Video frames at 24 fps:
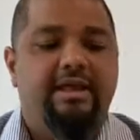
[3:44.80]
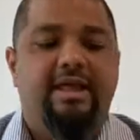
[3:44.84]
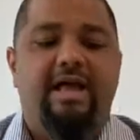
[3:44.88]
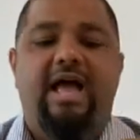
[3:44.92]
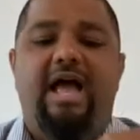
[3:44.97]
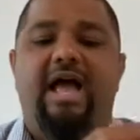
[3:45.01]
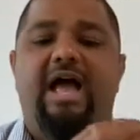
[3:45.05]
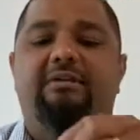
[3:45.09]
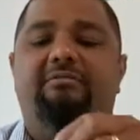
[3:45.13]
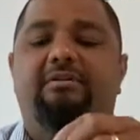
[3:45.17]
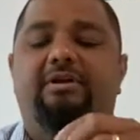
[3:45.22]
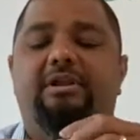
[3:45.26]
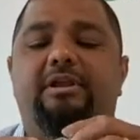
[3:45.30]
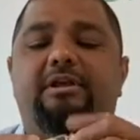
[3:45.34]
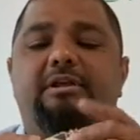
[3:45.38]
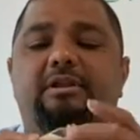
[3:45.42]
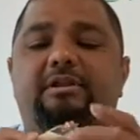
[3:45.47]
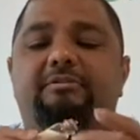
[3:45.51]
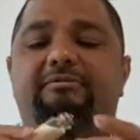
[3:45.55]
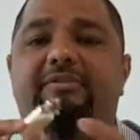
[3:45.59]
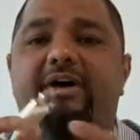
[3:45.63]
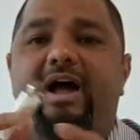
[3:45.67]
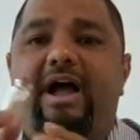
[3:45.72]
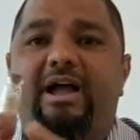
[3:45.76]
I have a
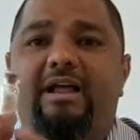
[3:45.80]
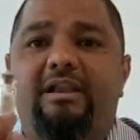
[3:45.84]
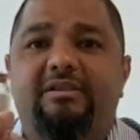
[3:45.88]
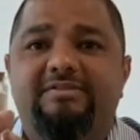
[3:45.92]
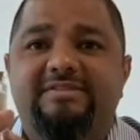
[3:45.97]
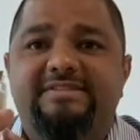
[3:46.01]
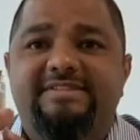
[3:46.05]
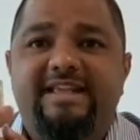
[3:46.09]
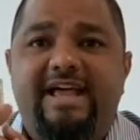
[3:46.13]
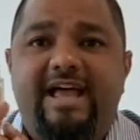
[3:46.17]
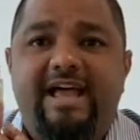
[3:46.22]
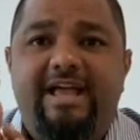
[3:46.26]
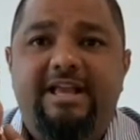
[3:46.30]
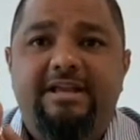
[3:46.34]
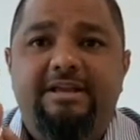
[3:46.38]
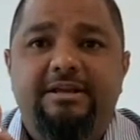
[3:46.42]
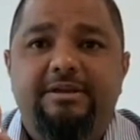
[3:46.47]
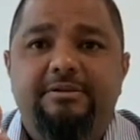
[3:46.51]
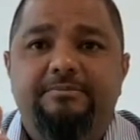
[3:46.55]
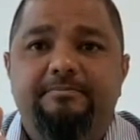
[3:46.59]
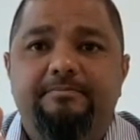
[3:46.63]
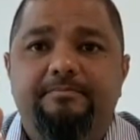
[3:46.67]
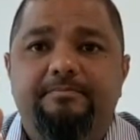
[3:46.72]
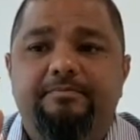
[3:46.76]
little vial of
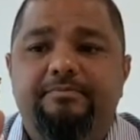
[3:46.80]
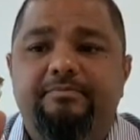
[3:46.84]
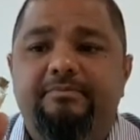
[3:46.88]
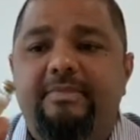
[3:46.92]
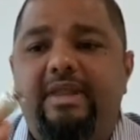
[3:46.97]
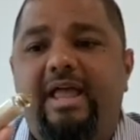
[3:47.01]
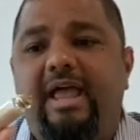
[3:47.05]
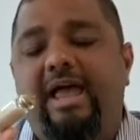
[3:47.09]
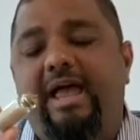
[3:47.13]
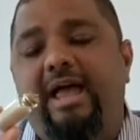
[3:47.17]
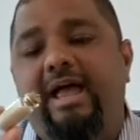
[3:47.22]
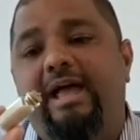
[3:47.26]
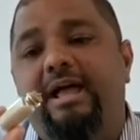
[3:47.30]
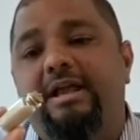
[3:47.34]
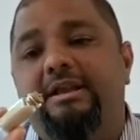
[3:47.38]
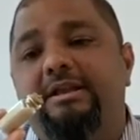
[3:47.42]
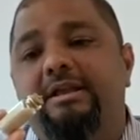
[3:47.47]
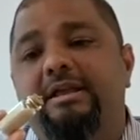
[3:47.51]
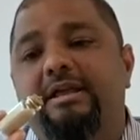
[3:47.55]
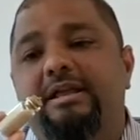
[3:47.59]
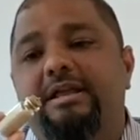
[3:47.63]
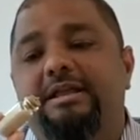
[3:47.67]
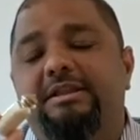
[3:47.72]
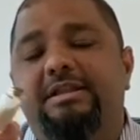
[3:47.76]
sand,
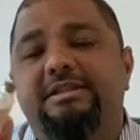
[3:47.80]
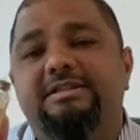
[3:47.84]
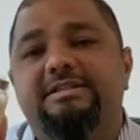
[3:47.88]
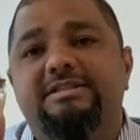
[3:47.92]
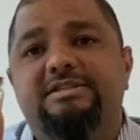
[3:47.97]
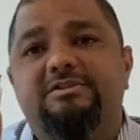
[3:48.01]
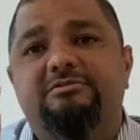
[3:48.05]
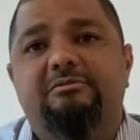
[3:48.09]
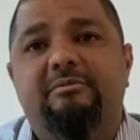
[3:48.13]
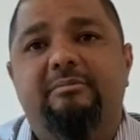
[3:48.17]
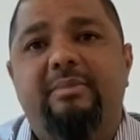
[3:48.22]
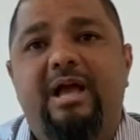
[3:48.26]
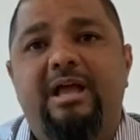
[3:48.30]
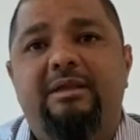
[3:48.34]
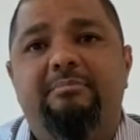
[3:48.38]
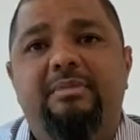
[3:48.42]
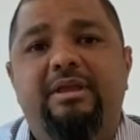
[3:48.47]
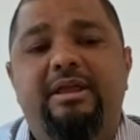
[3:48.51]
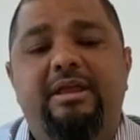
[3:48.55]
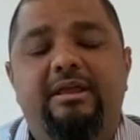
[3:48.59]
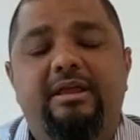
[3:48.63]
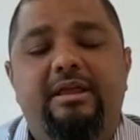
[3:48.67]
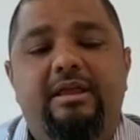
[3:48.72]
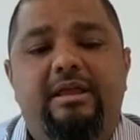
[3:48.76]
and this is to remind
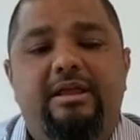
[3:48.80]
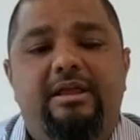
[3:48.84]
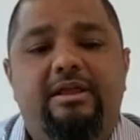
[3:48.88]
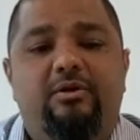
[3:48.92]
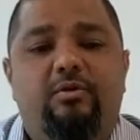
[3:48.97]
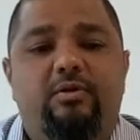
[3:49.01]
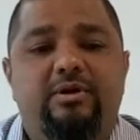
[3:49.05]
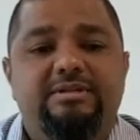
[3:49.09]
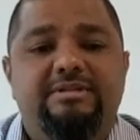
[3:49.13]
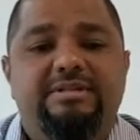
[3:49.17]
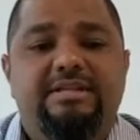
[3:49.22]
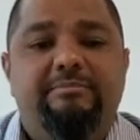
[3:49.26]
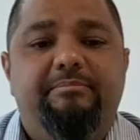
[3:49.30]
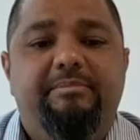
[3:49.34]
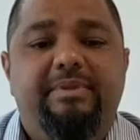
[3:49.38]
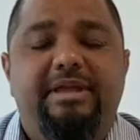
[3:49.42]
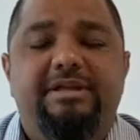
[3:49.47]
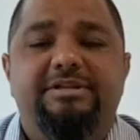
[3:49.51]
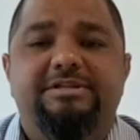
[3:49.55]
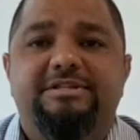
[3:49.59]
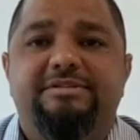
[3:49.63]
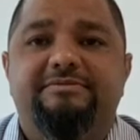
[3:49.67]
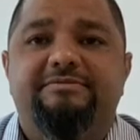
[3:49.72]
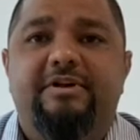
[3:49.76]
me going to the
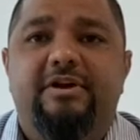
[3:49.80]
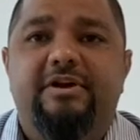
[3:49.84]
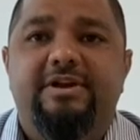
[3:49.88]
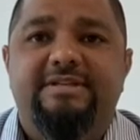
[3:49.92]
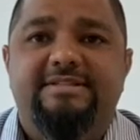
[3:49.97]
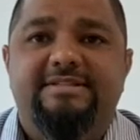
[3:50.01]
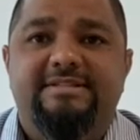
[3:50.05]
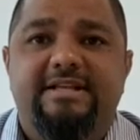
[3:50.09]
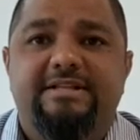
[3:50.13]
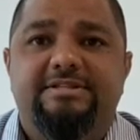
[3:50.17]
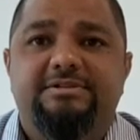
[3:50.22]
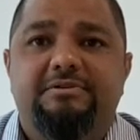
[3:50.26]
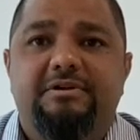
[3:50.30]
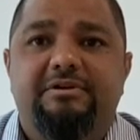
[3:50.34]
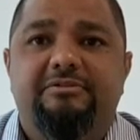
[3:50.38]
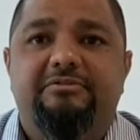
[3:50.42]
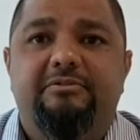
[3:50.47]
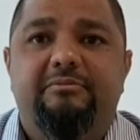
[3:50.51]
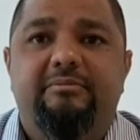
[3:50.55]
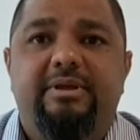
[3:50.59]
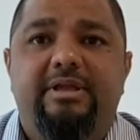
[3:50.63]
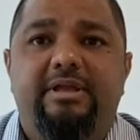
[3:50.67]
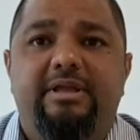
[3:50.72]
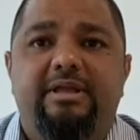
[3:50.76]
beach is very centering
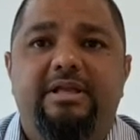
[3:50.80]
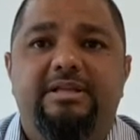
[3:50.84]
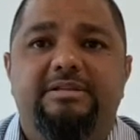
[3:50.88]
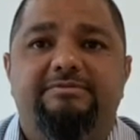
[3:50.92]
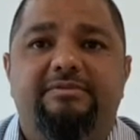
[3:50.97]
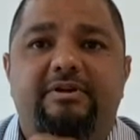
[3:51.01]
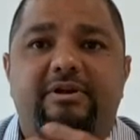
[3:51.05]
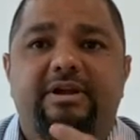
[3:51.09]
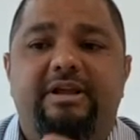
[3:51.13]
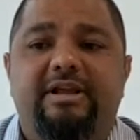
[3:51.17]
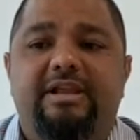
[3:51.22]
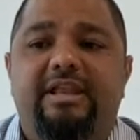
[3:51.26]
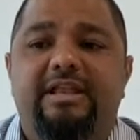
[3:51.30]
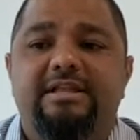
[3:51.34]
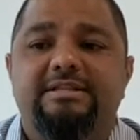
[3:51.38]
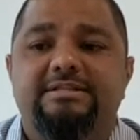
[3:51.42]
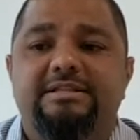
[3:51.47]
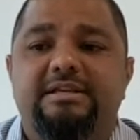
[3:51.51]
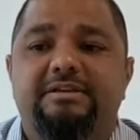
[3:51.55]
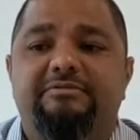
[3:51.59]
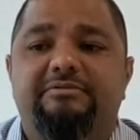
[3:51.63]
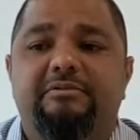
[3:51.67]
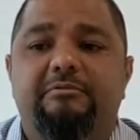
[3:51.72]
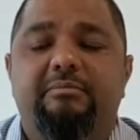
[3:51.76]
for me. It's very
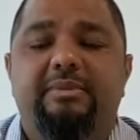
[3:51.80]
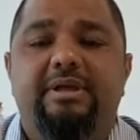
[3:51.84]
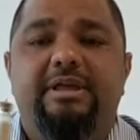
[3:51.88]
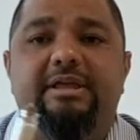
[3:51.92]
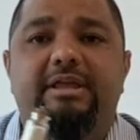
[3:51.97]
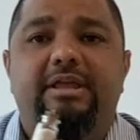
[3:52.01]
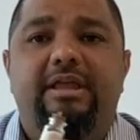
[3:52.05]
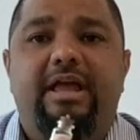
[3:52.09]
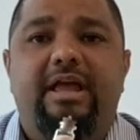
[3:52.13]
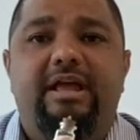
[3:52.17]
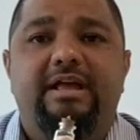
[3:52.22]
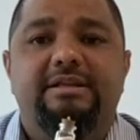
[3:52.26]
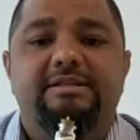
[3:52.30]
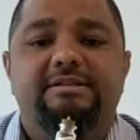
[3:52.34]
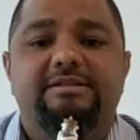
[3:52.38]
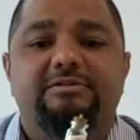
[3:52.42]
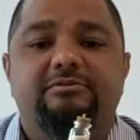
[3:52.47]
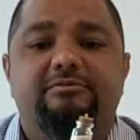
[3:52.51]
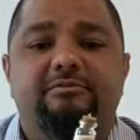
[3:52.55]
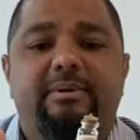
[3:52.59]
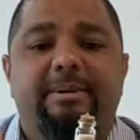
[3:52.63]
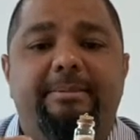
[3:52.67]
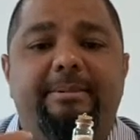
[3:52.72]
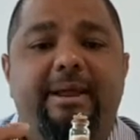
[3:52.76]
cleansing for me, and
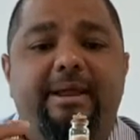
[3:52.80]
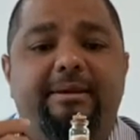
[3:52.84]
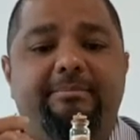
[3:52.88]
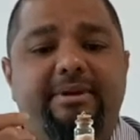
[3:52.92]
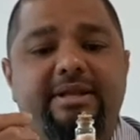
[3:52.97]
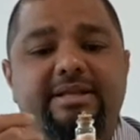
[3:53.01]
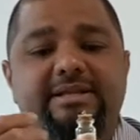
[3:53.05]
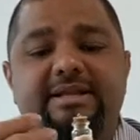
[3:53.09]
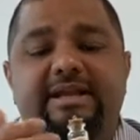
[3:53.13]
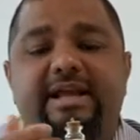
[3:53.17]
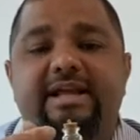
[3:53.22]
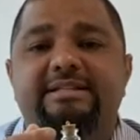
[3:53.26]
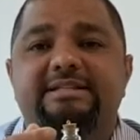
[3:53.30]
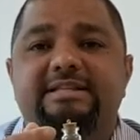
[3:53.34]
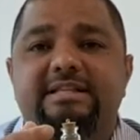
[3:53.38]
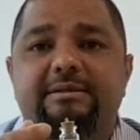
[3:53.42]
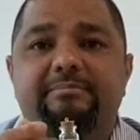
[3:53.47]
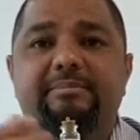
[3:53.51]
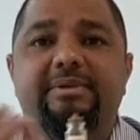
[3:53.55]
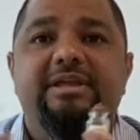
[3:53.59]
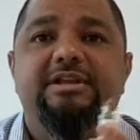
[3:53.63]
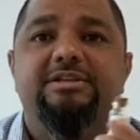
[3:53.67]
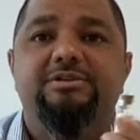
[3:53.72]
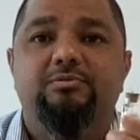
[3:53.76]
to remind me to get to the
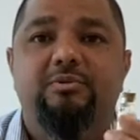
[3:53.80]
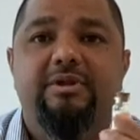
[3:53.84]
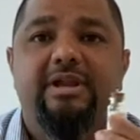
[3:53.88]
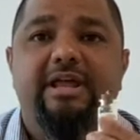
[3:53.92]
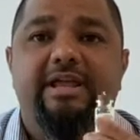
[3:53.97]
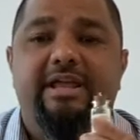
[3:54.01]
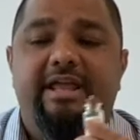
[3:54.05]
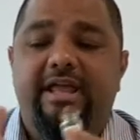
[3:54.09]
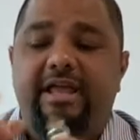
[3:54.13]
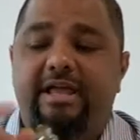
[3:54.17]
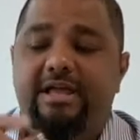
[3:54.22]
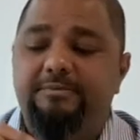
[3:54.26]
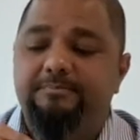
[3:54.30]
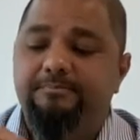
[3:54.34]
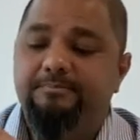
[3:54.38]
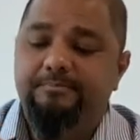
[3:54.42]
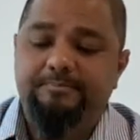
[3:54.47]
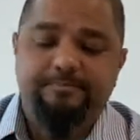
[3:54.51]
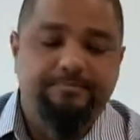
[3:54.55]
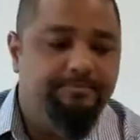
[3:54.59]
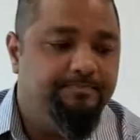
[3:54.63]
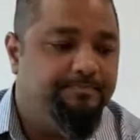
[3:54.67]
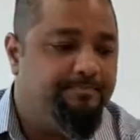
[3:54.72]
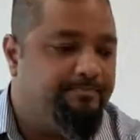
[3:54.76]
beach when I
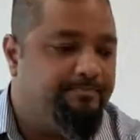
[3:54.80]
can.